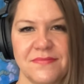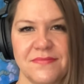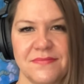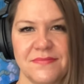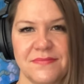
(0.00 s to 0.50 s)

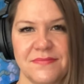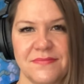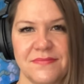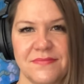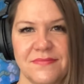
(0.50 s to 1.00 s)

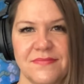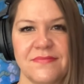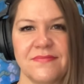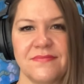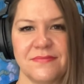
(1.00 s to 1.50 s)

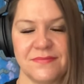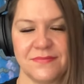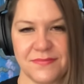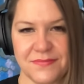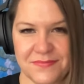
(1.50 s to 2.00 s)

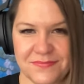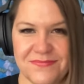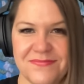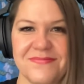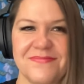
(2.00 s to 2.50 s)

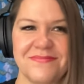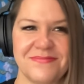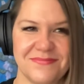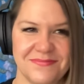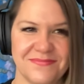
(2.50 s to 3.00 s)

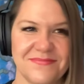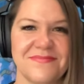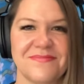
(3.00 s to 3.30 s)
(not speaking)